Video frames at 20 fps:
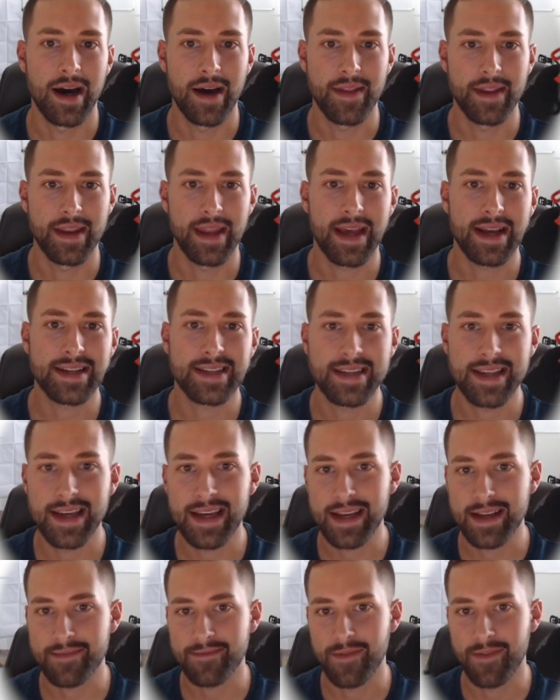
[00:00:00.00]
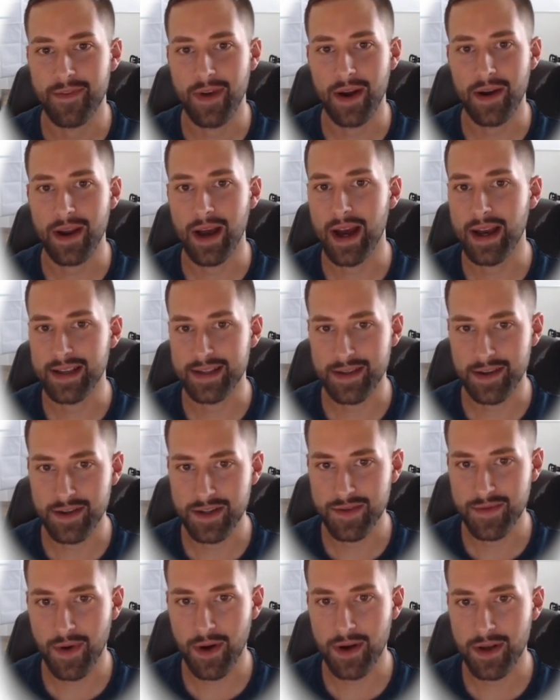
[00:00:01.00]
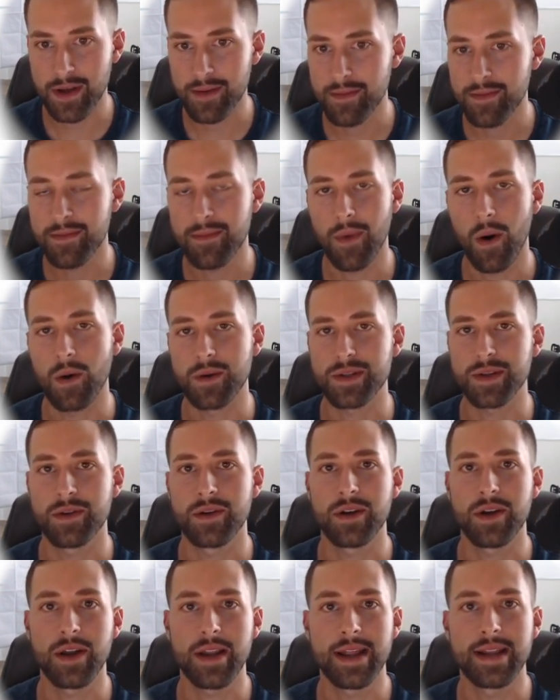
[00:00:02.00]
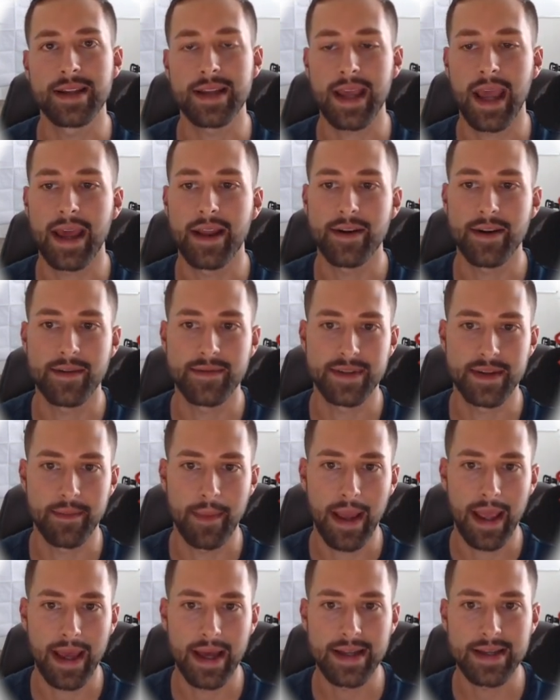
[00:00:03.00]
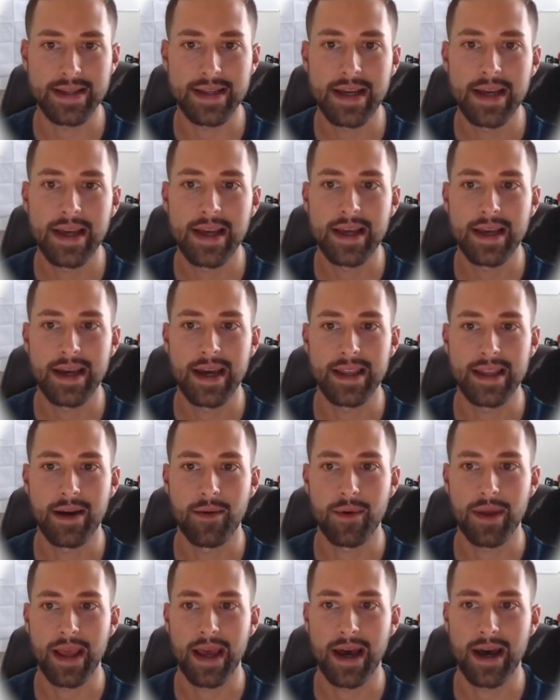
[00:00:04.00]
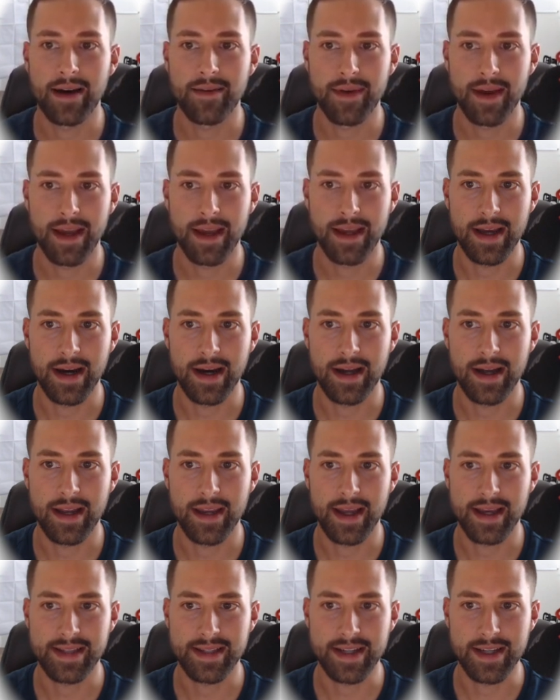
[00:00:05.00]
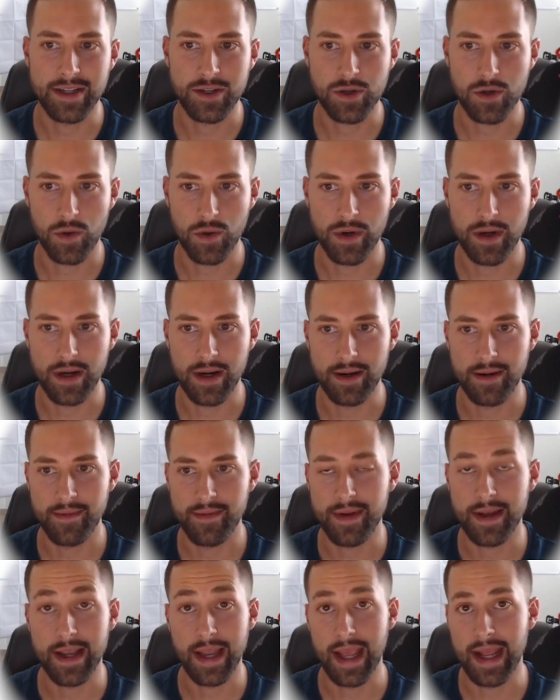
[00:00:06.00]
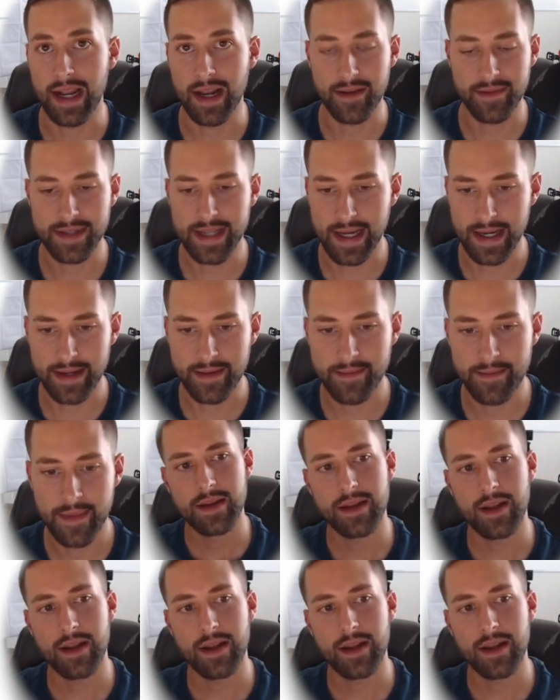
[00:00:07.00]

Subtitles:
The next thing, very high search volume, also a good indicator of demand. And then we have a nice niche score of an 8 out of 10.